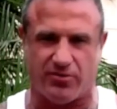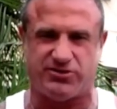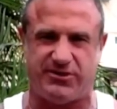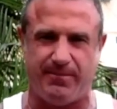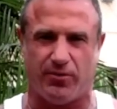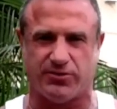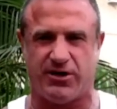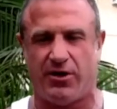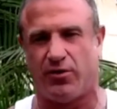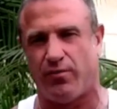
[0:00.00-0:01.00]
They're symbols,
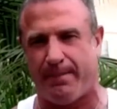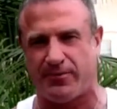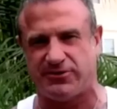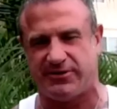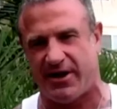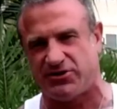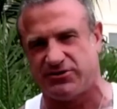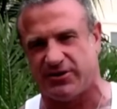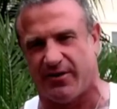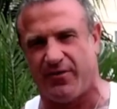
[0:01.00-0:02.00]
they're
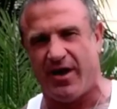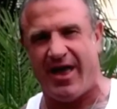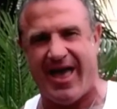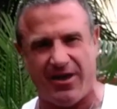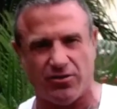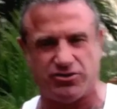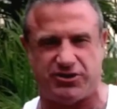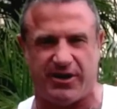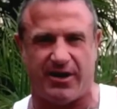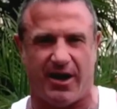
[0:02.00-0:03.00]
representations of
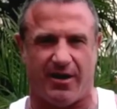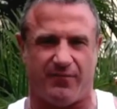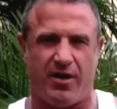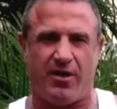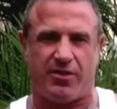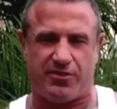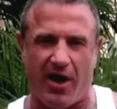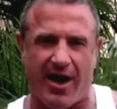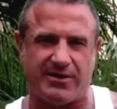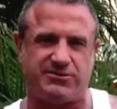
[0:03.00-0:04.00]
energy, of
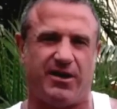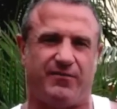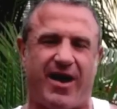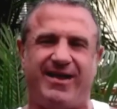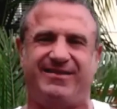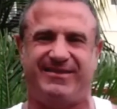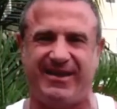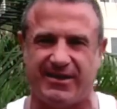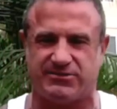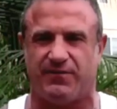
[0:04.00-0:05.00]
thoughts, of
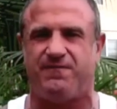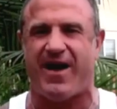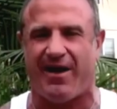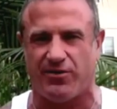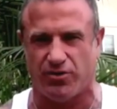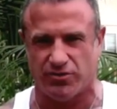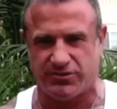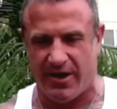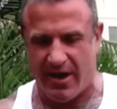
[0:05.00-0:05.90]
ideas, of values,